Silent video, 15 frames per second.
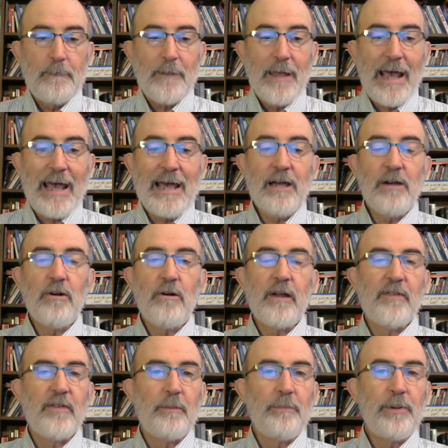Anger
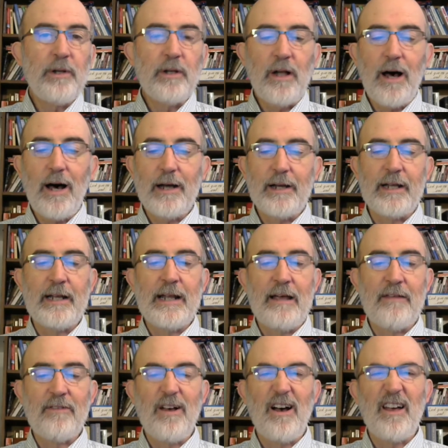is applauded
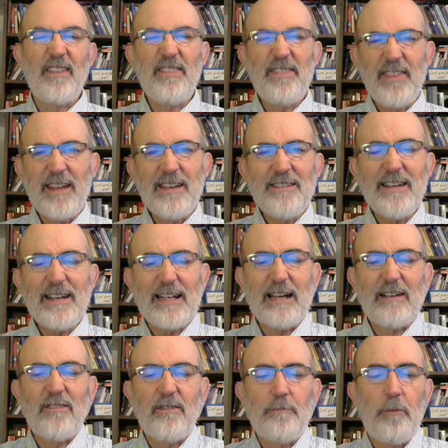as authentic
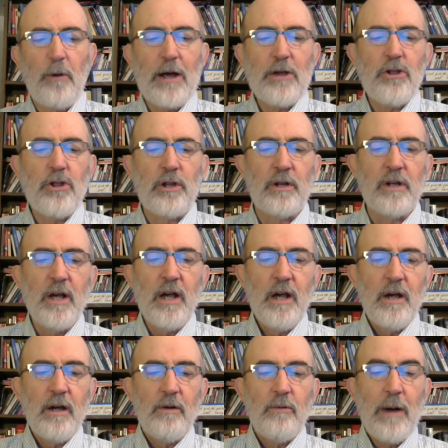expression
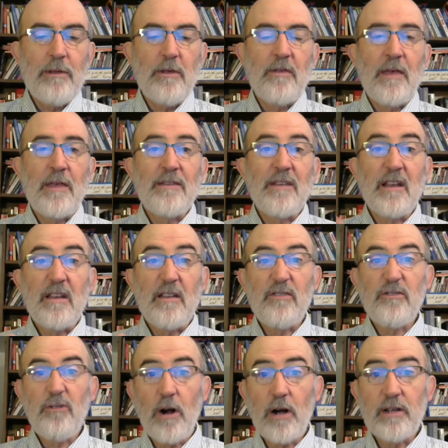rather than the
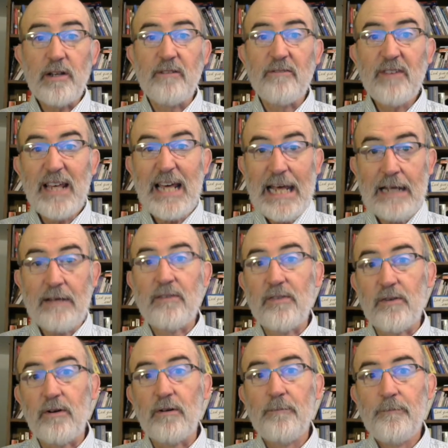destructive
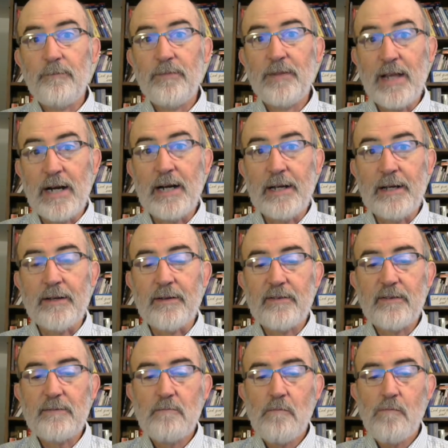cancer that it
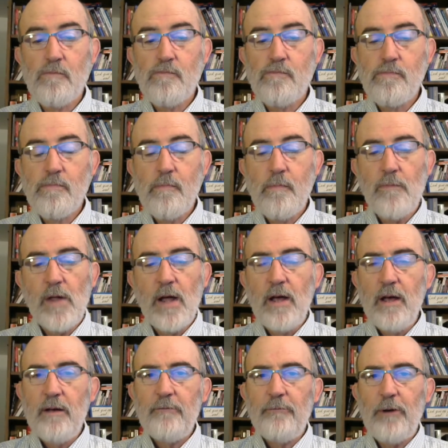is.
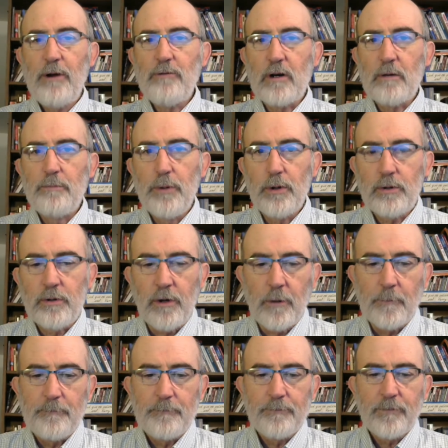Frederick Buchner,
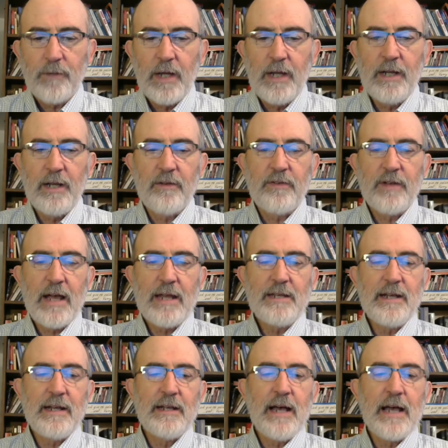in his
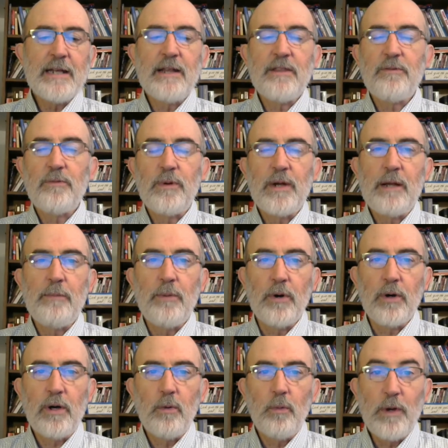1993
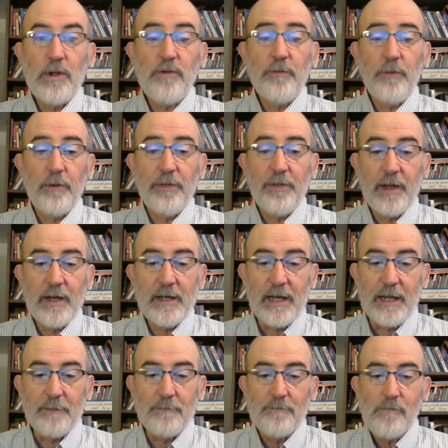book, Wishful Thinking,